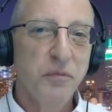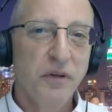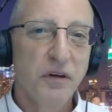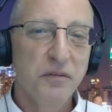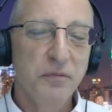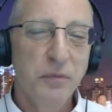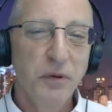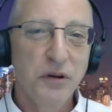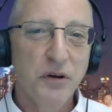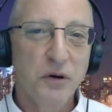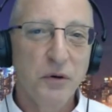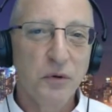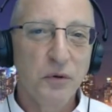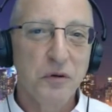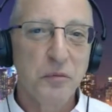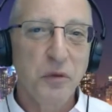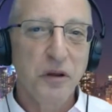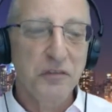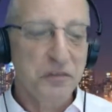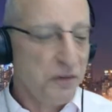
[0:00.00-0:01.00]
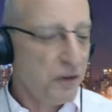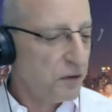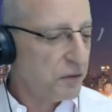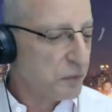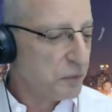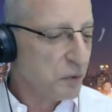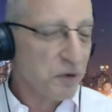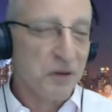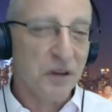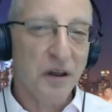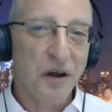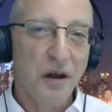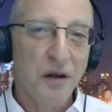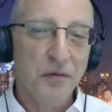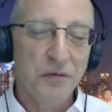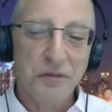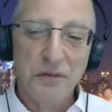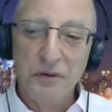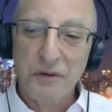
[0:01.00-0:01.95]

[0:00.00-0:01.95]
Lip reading: have been on one of my Facebook Lives.